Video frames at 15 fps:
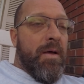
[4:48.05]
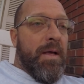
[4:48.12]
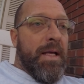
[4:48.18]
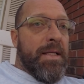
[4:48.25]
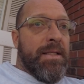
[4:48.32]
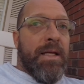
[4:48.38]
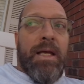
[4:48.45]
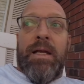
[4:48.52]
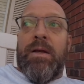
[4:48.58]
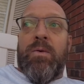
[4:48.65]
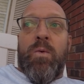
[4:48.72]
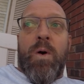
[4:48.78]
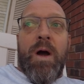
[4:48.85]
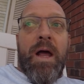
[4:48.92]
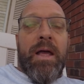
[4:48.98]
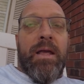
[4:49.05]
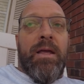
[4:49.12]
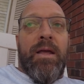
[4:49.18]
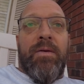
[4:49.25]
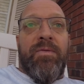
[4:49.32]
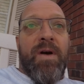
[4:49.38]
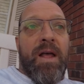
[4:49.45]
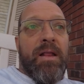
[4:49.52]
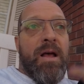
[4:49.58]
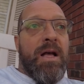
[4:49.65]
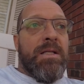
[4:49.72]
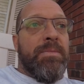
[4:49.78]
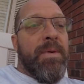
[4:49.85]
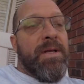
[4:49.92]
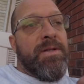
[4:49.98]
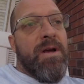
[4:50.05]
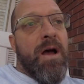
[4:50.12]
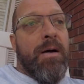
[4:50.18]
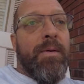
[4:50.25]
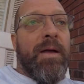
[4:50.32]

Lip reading: It's getting to where if I lost my job,